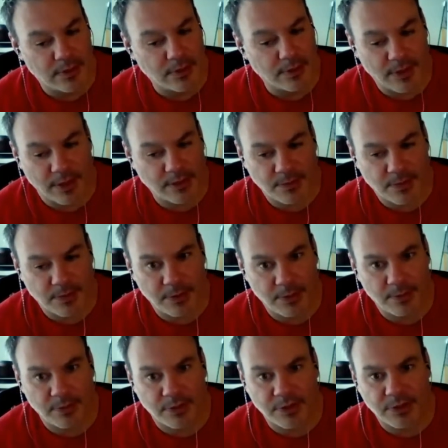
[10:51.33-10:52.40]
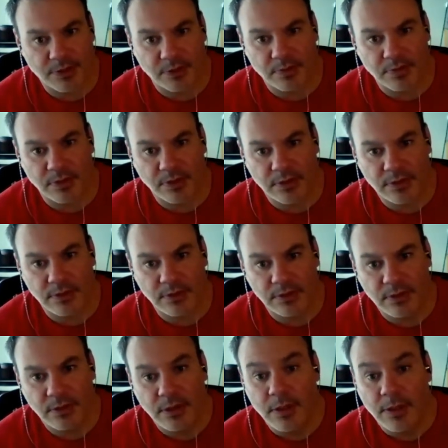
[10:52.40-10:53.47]
that's why the book is so brilliant,
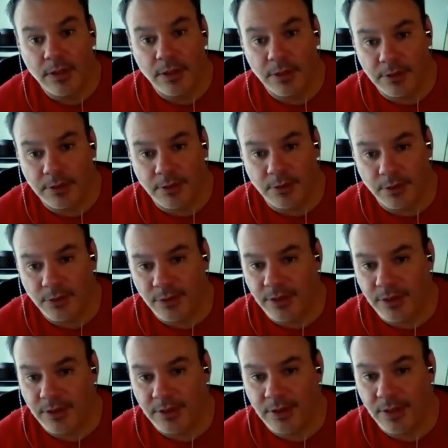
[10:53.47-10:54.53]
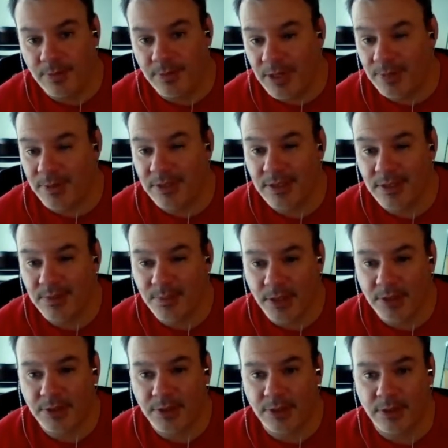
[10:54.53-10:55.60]
including and maybe
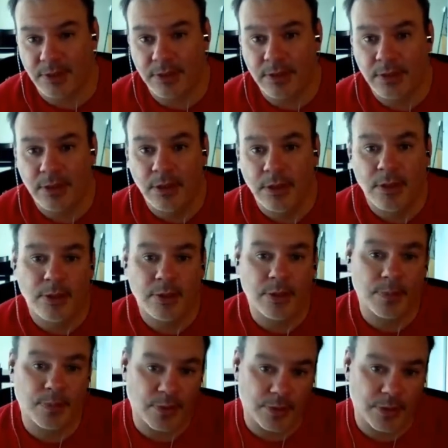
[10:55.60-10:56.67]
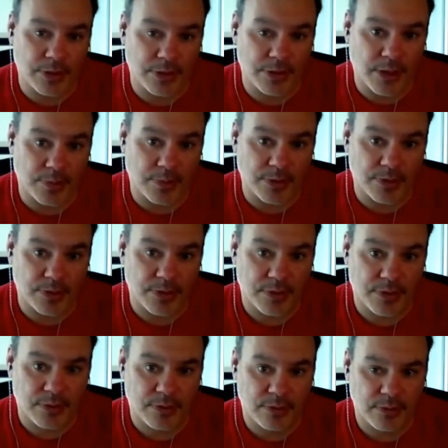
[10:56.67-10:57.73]
especially the boring chapters.